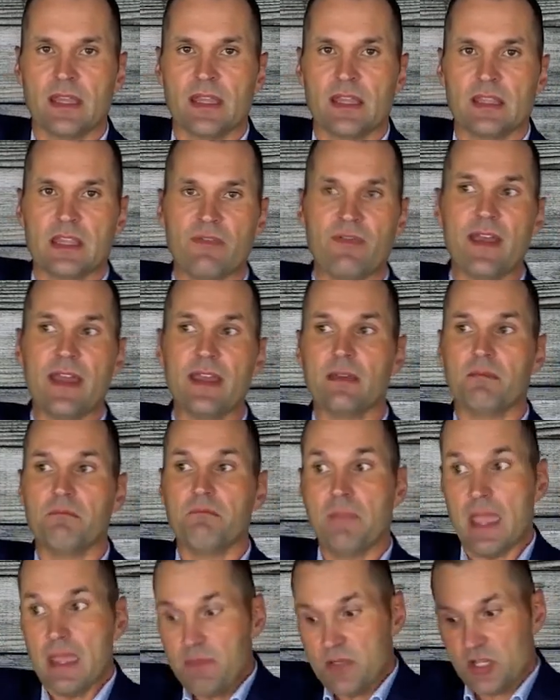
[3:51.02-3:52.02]
They've had to
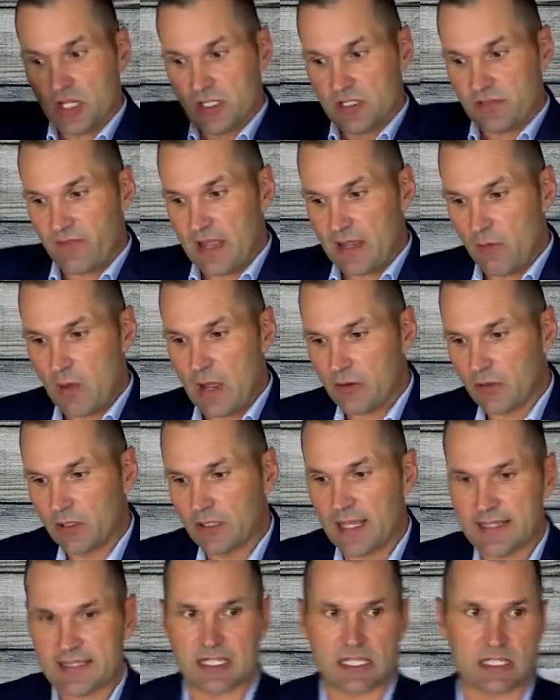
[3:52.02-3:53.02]
maybe justify why we're
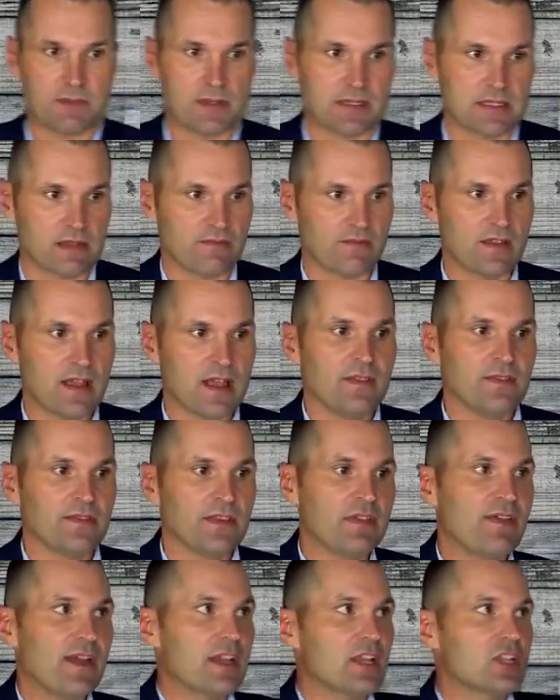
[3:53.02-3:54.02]
less expensive.
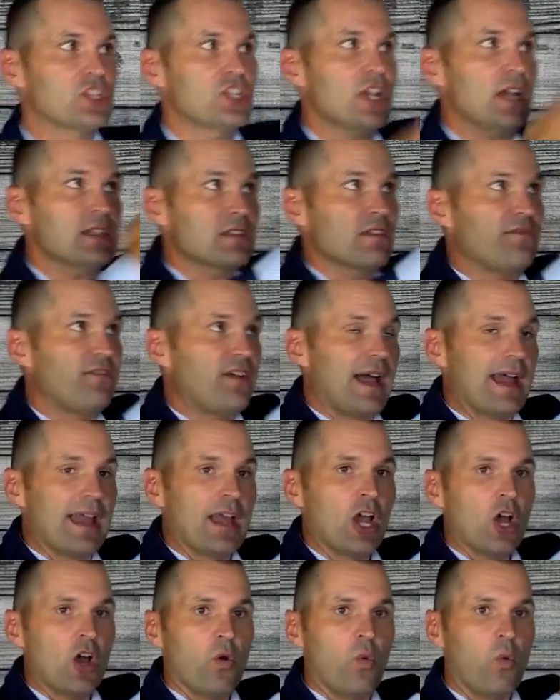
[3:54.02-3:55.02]
They've had to justify
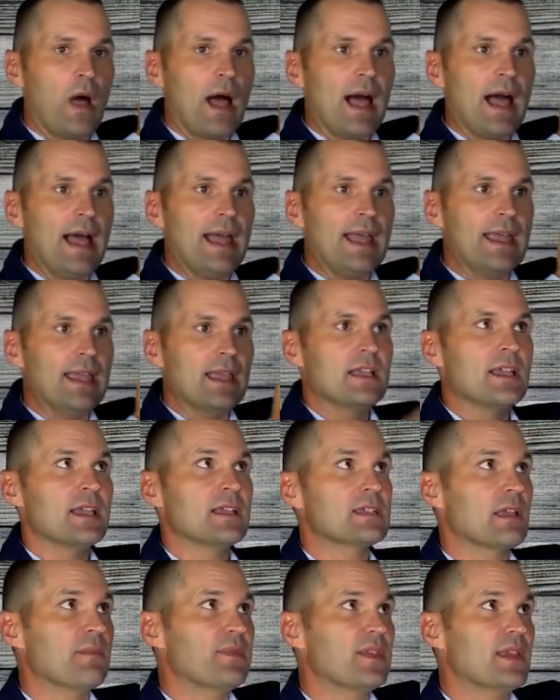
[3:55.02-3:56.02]
why
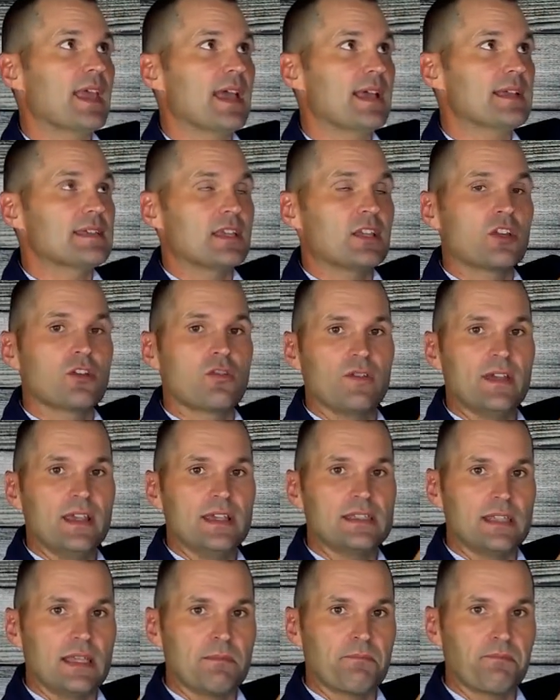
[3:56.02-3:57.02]
something has
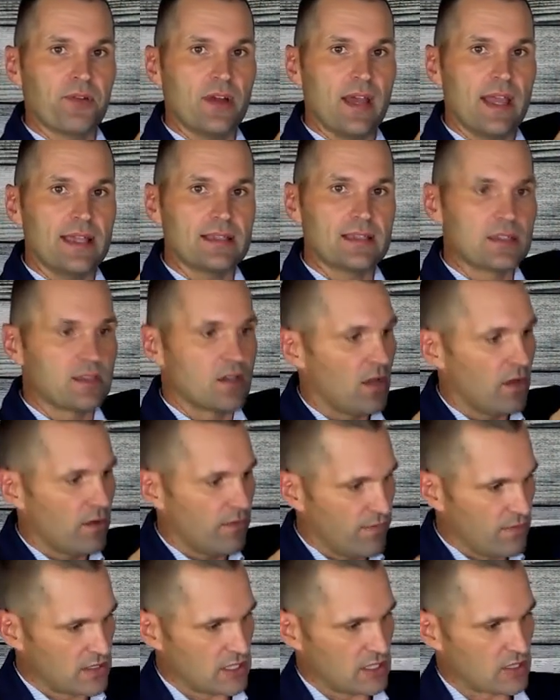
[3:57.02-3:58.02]
increased in price
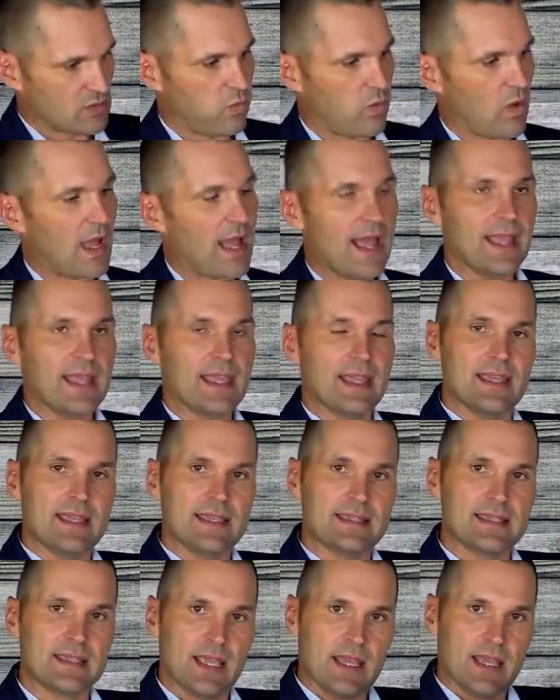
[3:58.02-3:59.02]
versus why
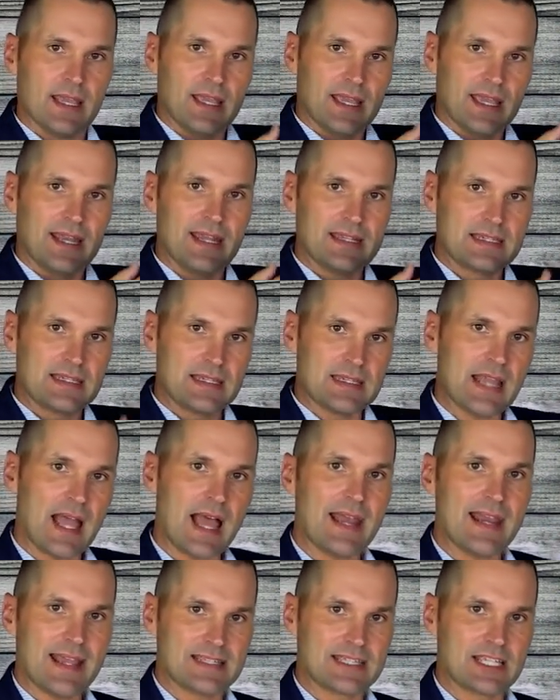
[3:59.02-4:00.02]
it is
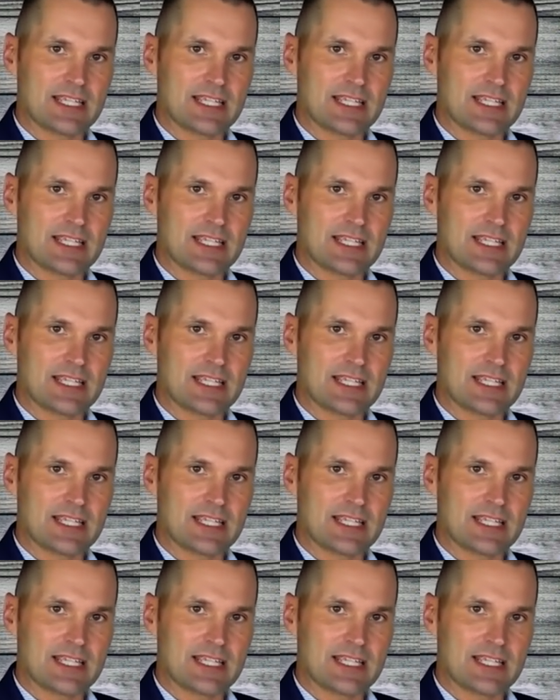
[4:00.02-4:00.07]
not as